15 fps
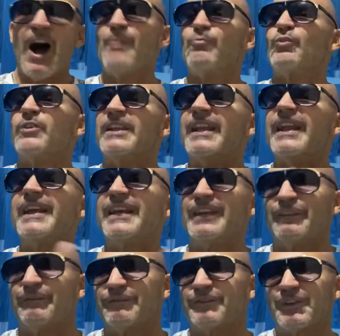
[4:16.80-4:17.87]

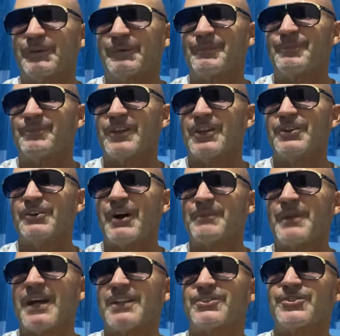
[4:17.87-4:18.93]
relieved. I'm
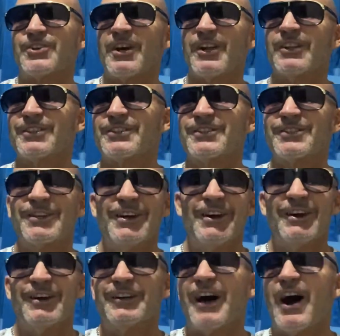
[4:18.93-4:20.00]
not jealous.
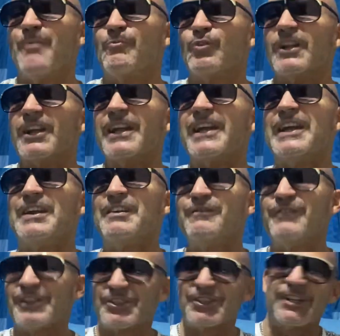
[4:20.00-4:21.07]
I'm
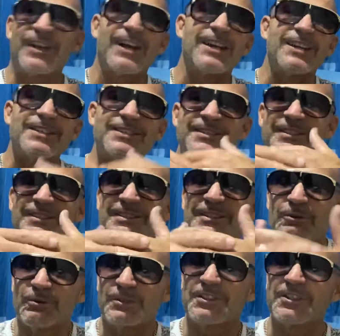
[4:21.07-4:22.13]
relieved that she has,
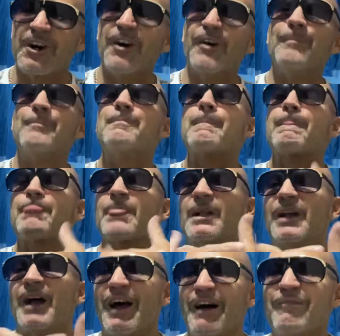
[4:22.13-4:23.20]
or some
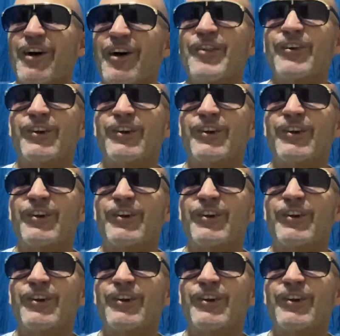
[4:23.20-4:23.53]
have other